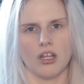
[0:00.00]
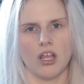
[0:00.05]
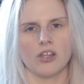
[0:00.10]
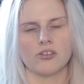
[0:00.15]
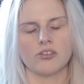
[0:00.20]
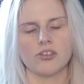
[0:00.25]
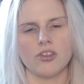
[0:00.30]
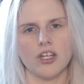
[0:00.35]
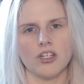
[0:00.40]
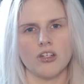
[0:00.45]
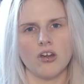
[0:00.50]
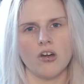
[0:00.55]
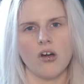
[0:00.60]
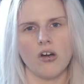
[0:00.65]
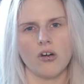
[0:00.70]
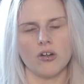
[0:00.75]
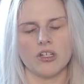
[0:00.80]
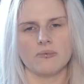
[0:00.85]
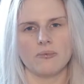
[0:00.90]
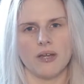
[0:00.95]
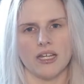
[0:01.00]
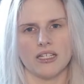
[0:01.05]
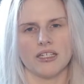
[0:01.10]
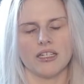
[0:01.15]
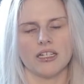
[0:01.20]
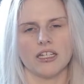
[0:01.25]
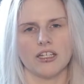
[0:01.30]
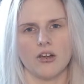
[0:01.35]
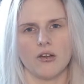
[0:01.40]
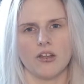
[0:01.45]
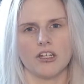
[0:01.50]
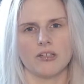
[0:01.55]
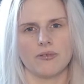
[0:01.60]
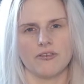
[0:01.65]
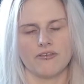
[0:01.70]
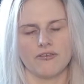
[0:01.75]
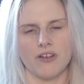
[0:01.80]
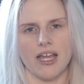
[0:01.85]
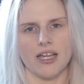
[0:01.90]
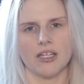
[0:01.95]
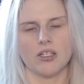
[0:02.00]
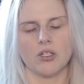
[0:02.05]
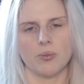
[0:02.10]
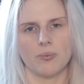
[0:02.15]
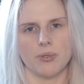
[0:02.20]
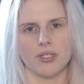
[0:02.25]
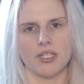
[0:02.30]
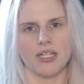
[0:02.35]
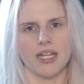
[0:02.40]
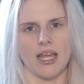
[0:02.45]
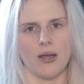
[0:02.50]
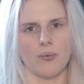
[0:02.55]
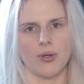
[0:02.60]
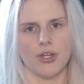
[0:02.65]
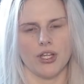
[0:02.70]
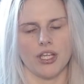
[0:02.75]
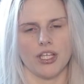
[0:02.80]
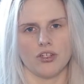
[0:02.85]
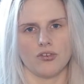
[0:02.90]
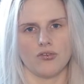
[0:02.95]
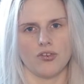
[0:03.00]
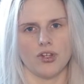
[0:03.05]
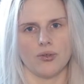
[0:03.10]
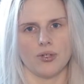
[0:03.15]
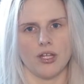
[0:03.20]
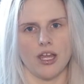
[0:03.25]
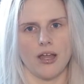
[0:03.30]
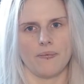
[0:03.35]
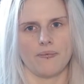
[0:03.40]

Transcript: so they're not automatically going to be flagged up as a network intruder.